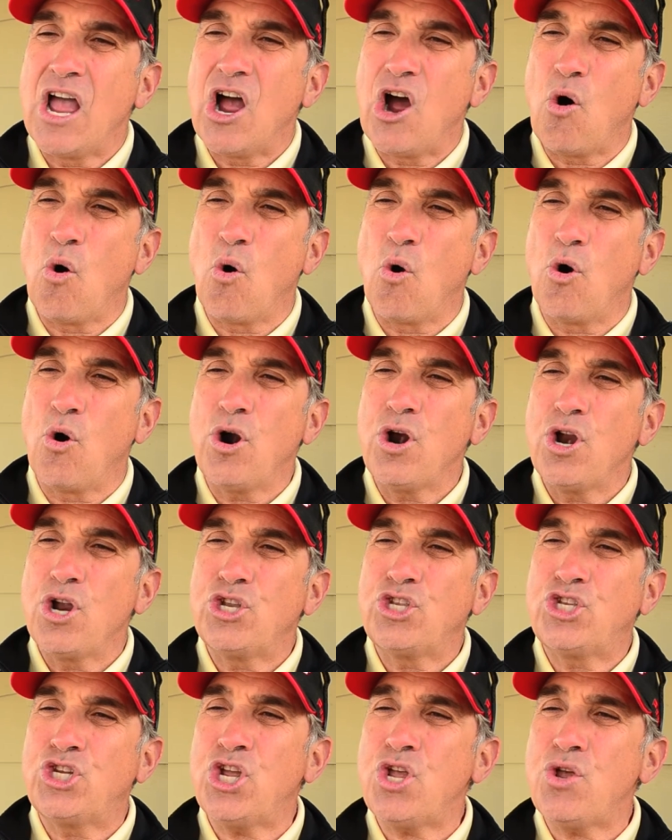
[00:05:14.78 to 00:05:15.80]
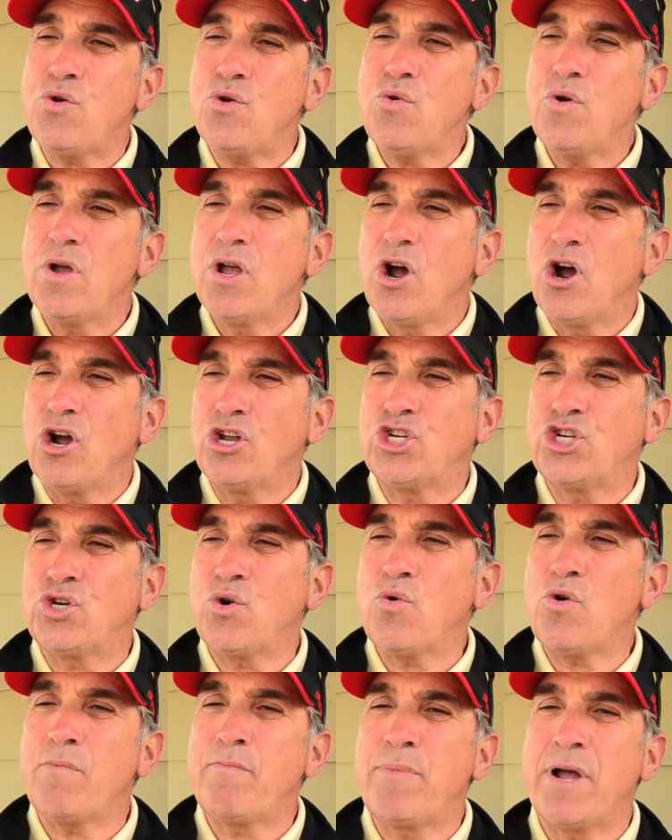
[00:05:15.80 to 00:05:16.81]
Or two, on
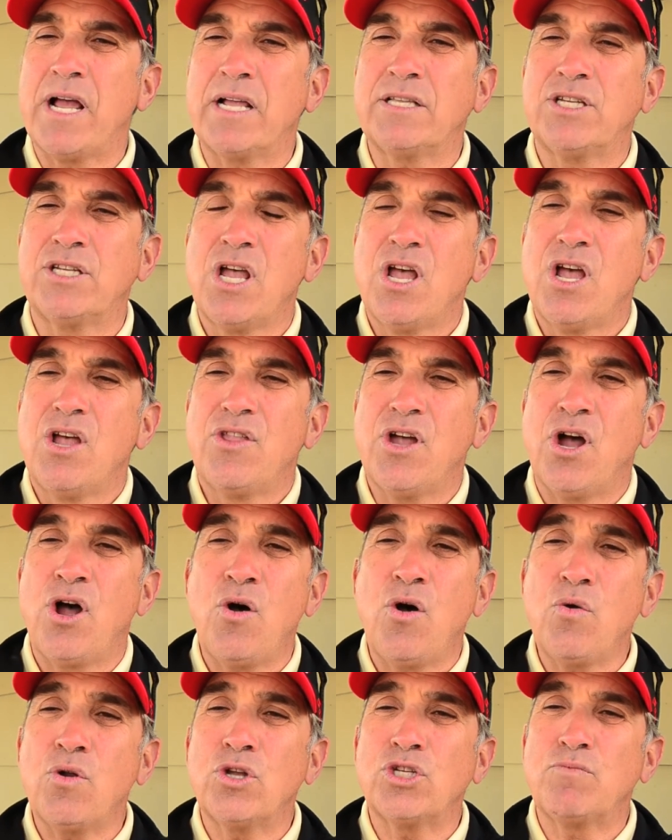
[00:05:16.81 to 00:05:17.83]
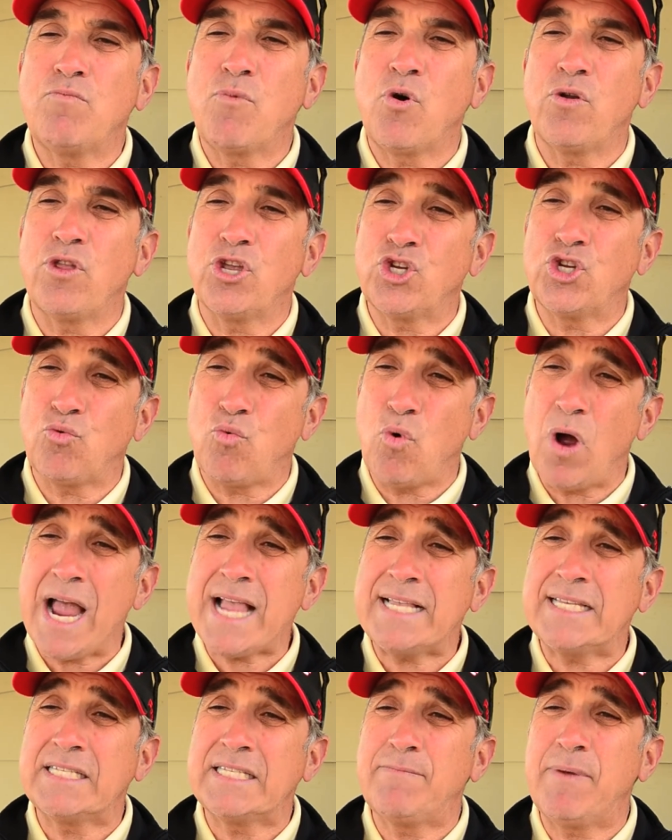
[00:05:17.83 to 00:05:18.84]
shorter putts, the hole is more than
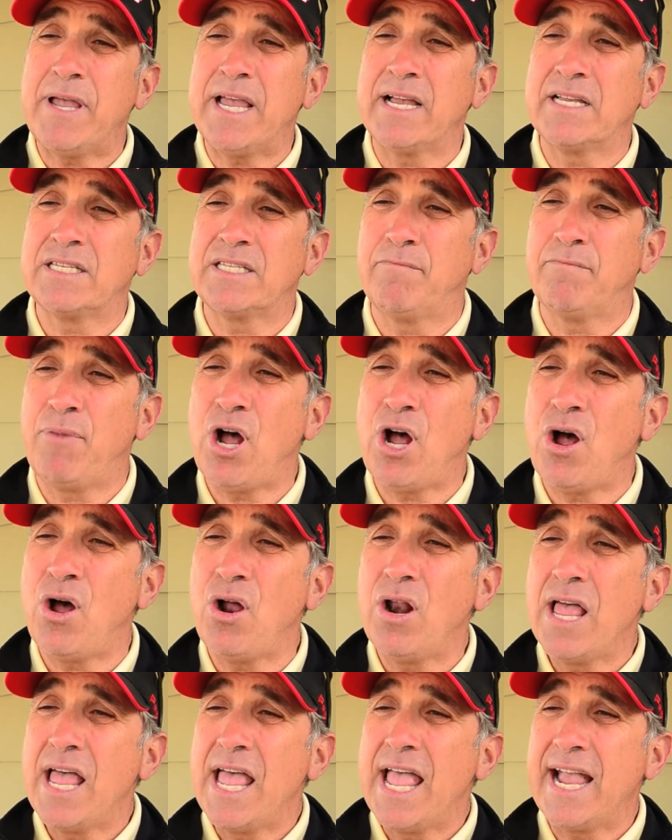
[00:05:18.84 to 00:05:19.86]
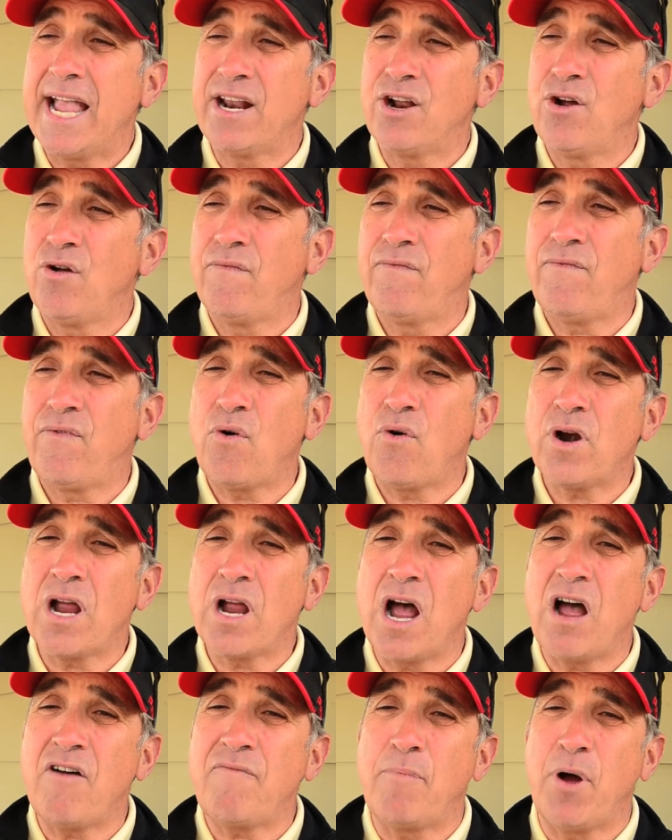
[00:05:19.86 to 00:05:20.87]
twice as big as the ball and can hold 4
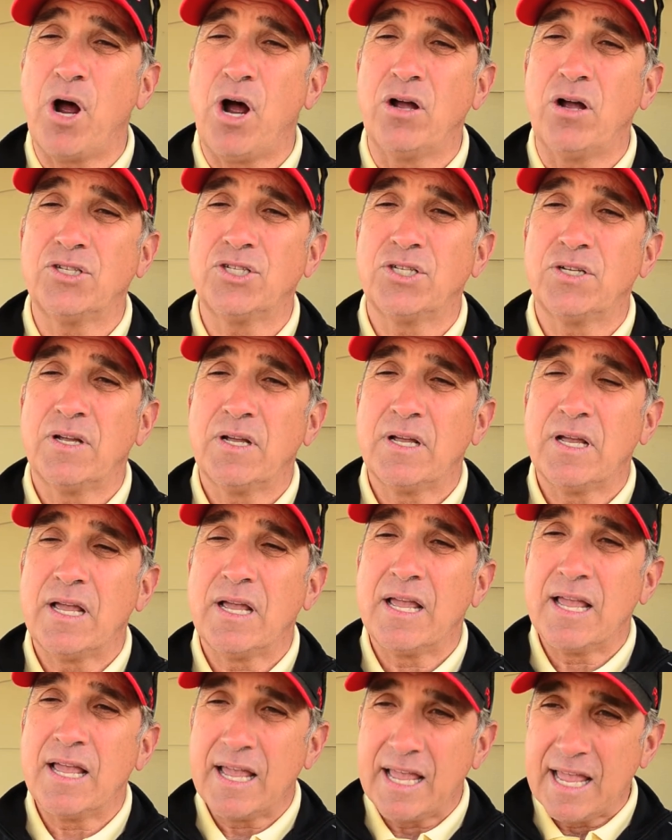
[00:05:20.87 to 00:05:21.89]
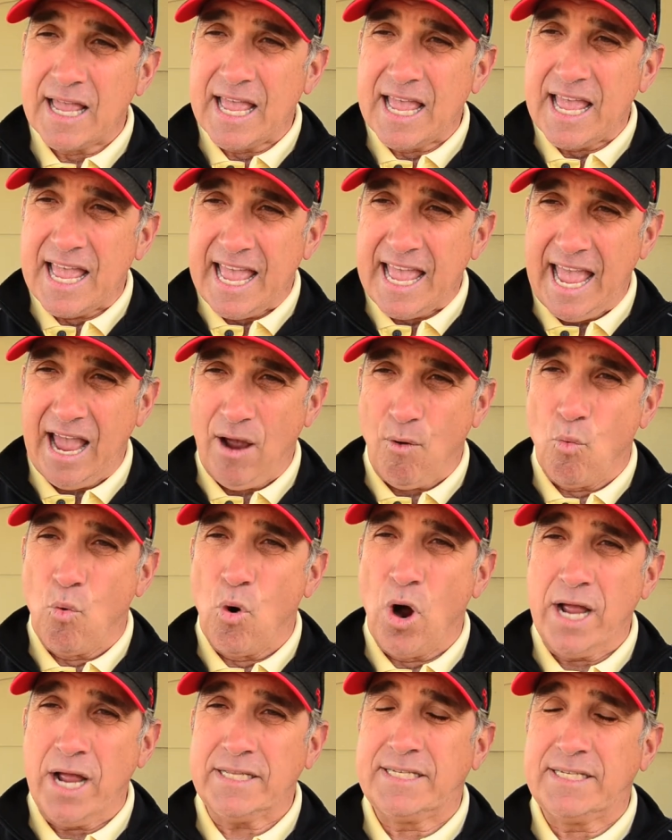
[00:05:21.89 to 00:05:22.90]
golf balls at
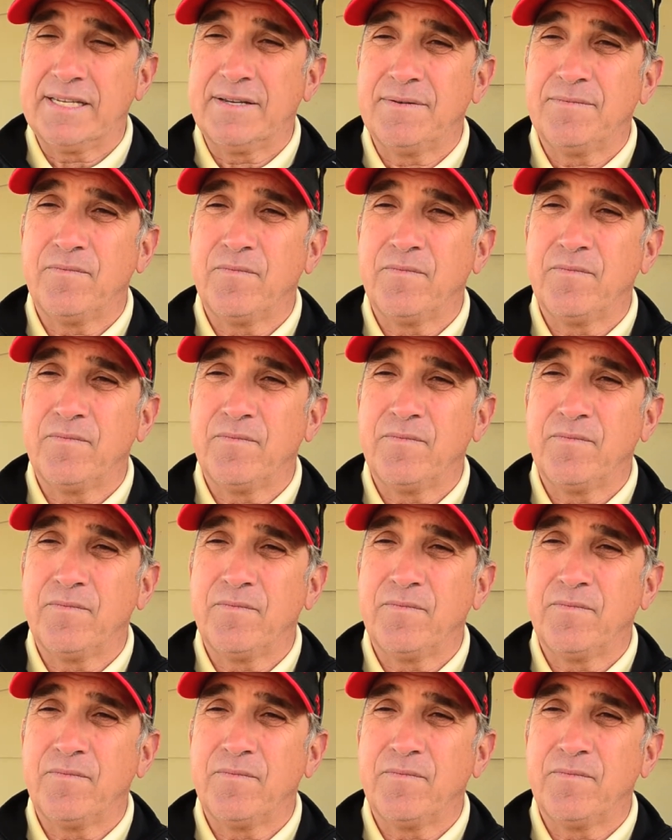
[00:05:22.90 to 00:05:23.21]
once.